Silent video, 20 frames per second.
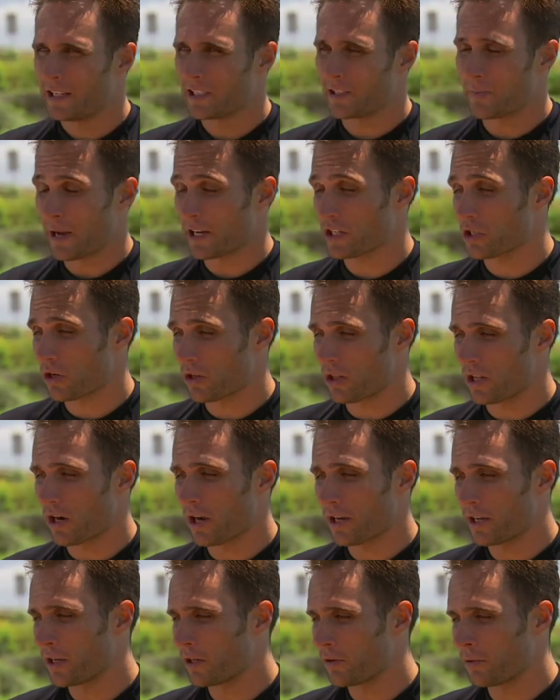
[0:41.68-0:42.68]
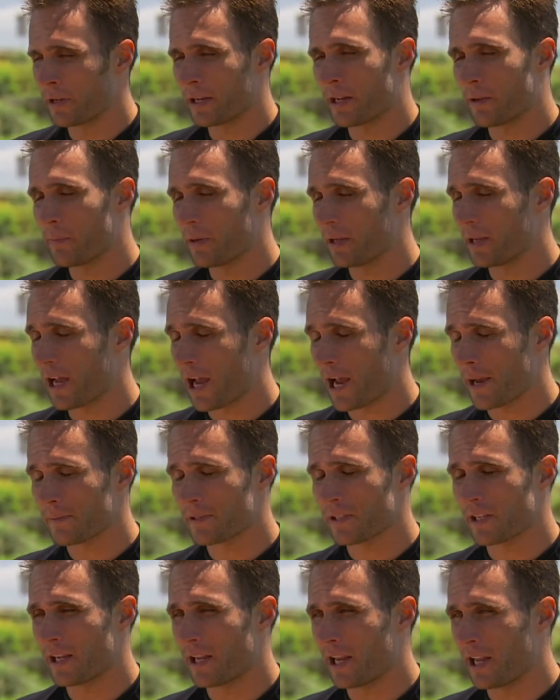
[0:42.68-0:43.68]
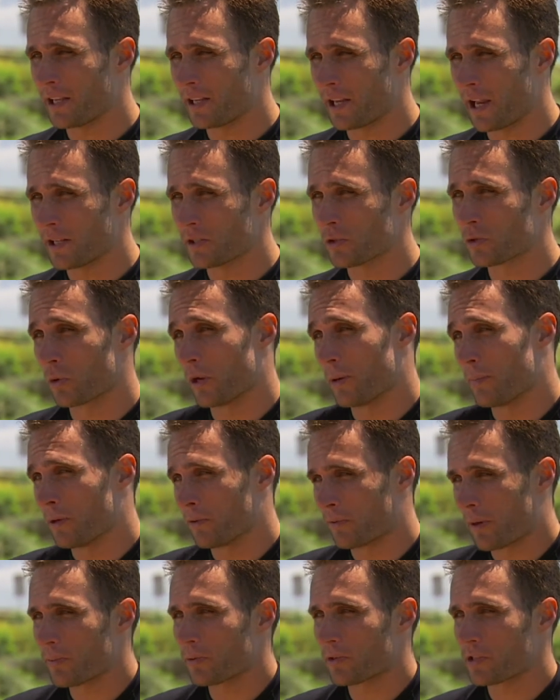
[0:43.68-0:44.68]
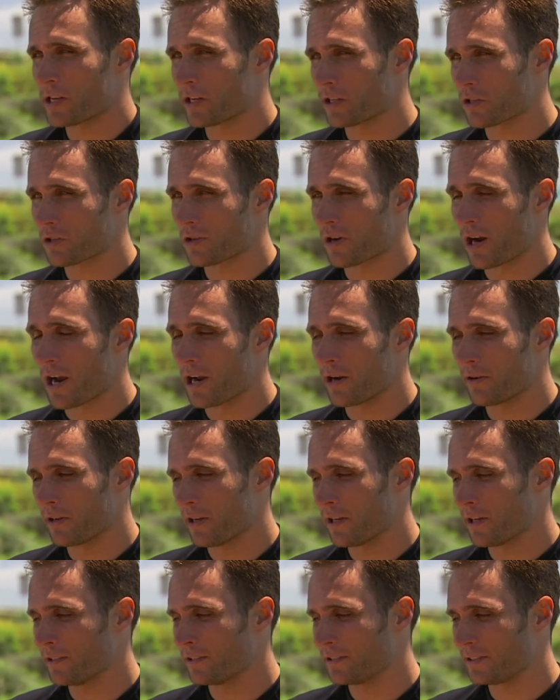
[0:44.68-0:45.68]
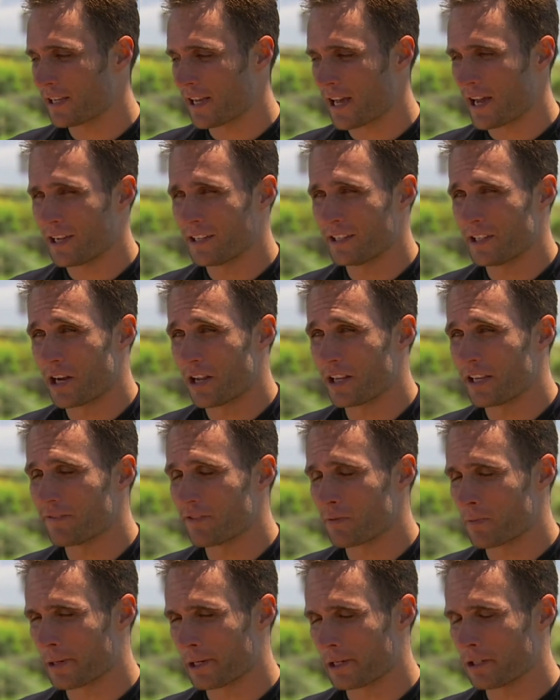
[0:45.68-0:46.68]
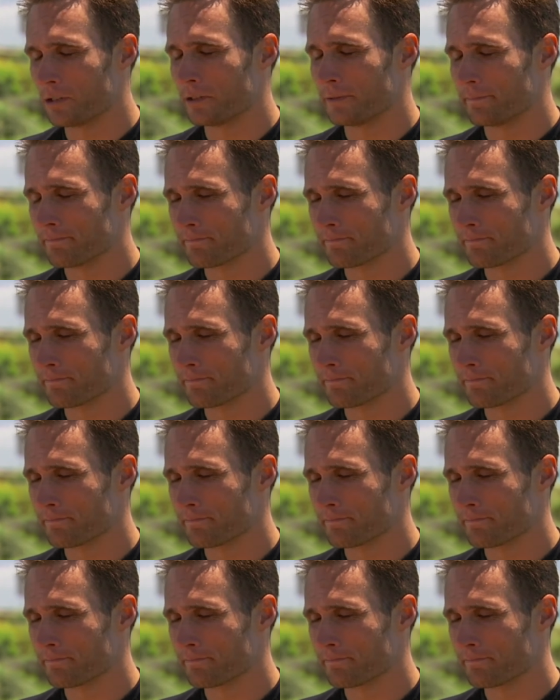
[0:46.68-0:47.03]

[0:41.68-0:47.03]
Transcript: to make sure that I go to an Olympic Games and, and, and swim and represent Australia and, uh, you know, give it my all.